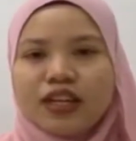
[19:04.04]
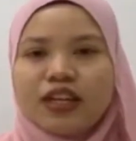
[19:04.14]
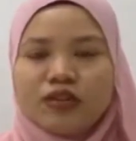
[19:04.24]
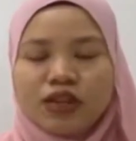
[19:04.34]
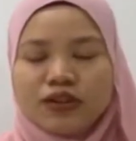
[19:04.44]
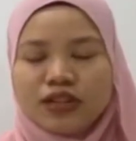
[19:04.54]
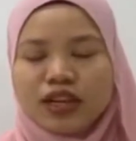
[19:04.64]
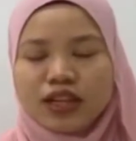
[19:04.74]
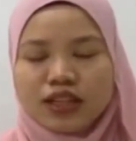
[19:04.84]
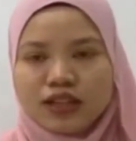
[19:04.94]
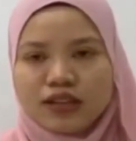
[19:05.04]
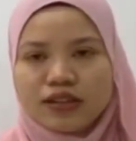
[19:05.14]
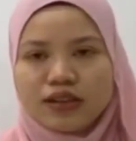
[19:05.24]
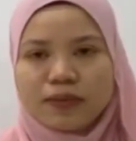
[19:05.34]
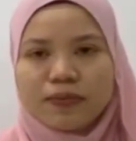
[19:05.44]
in 2019.
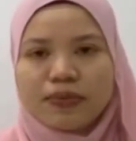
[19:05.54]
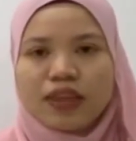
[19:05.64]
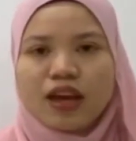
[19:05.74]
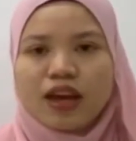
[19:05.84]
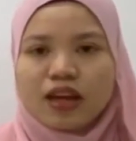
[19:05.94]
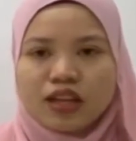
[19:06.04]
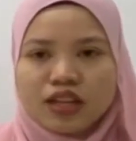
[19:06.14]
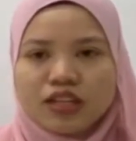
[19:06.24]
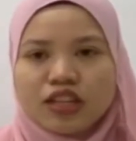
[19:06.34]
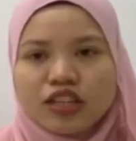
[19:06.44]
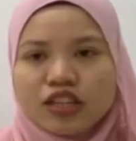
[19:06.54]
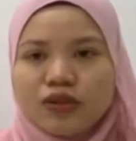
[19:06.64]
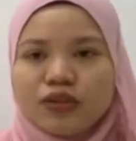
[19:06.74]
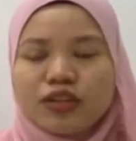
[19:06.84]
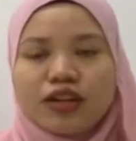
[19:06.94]
This
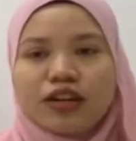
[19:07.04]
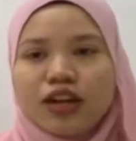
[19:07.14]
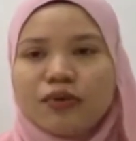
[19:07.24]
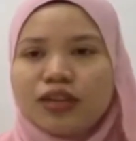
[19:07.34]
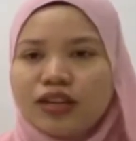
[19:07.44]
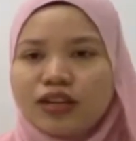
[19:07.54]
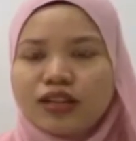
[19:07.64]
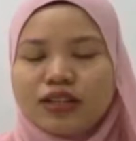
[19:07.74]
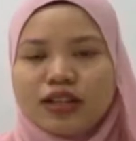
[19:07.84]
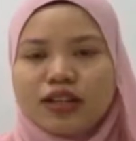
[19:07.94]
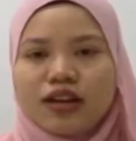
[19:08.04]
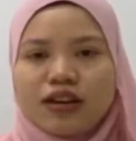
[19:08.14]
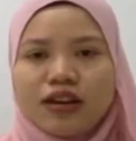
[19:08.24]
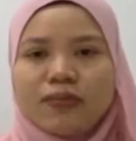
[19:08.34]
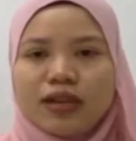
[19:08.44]
shows a gradual increase in the
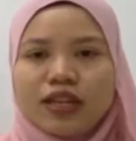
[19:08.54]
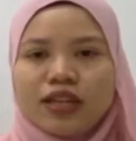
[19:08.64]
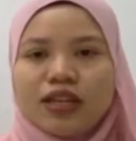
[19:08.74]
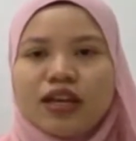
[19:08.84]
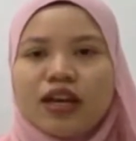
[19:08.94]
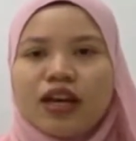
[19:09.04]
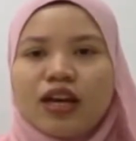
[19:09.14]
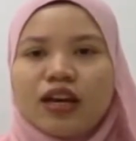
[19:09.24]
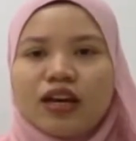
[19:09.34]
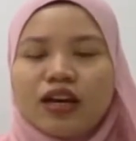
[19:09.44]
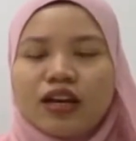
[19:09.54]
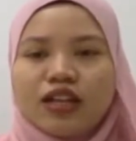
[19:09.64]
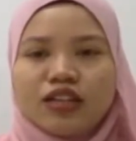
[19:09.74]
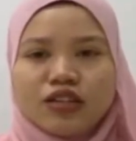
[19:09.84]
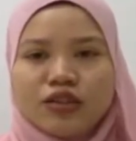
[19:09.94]
current liability
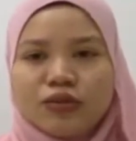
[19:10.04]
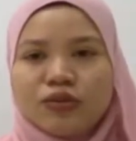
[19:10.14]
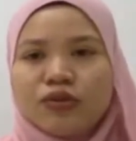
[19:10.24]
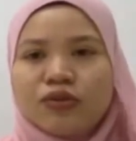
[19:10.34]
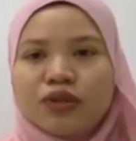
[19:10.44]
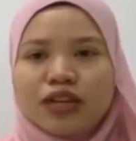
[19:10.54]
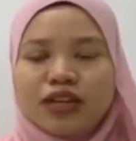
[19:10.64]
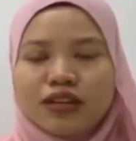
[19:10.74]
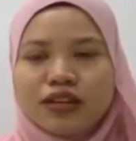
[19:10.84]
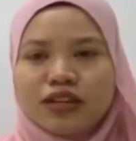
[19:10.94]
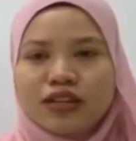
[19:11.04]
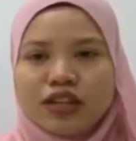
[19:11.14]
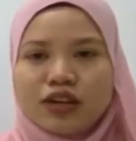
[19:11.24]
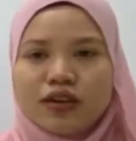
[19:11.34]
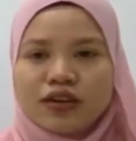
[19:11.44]
is due to the increase in
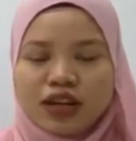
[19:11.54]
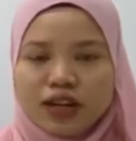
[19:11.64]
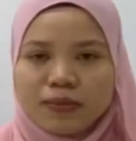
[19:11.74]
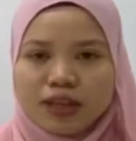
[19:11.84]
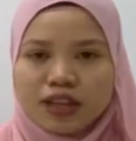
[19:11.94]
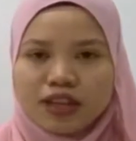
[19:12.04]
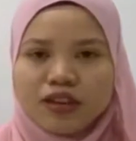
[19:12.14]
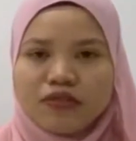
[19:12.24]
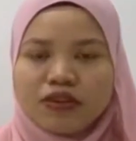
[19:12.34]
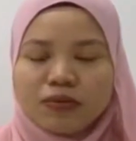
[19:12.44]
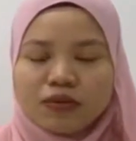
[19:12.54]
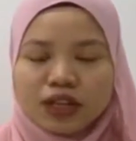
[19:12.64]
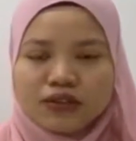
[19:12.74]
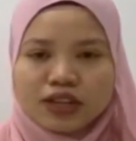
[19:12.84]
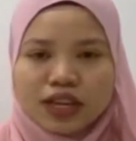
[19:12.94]
the contract liability from
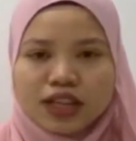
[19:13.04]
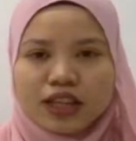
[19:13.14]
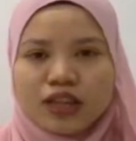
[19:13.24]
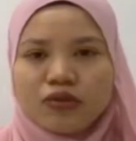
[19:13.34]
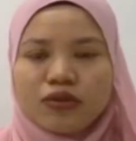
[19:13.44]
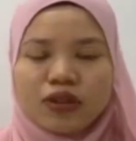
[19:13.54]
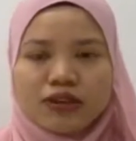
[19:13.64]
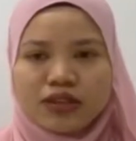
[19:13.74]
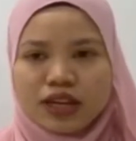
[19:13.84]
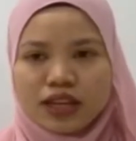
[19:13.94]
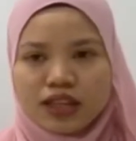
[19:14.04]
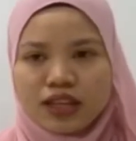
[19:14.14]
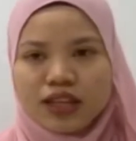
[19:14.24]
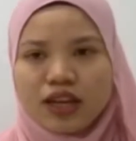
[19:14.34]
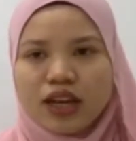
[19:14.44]
2018 to
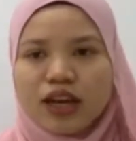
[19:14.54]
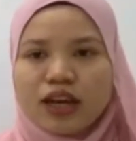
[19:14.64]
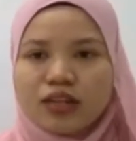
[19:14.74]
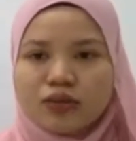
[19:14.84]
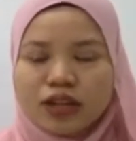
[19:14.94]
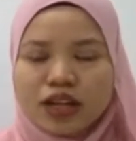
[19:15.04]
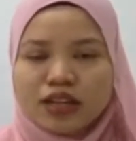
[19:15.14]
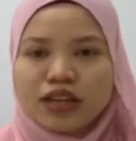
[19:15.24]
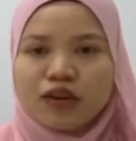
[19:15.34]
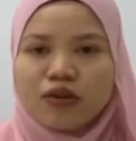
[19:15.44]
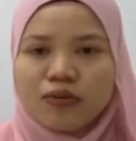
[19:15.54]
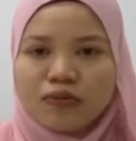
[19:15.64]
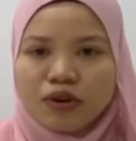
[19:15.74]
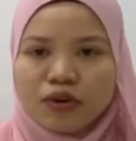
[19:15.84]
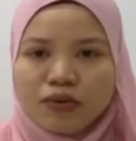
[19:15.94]
2019, as well as loan
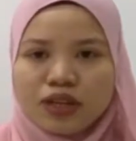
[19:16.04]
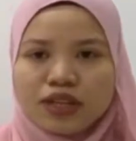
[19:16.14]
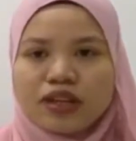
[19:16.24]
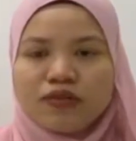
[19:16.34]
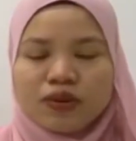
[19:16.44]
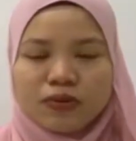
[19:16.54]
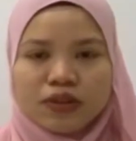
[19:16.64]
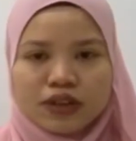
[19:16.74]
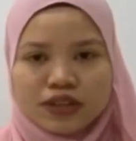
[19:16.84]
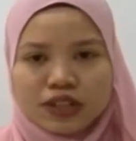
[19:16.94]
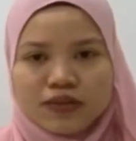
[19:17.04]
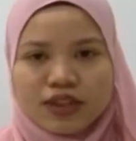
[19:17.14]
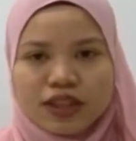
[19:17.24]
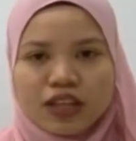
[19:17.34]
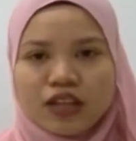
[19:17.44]
borrowings from
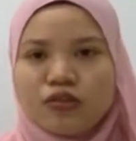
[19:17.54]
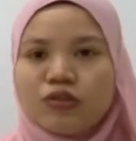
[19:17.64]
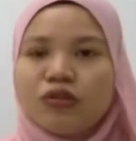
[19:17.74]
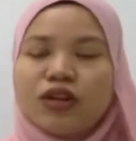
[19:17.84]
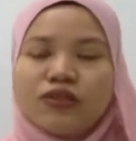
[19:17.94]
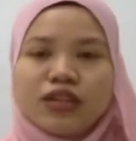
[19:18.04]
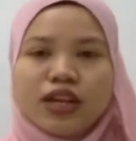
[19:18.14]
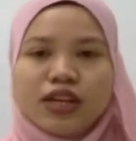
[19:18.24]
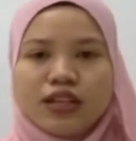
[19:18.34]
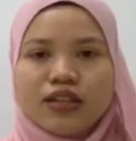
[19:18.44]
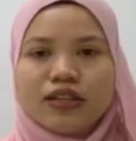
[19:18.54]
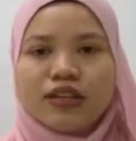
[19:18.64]
2017 to 2019.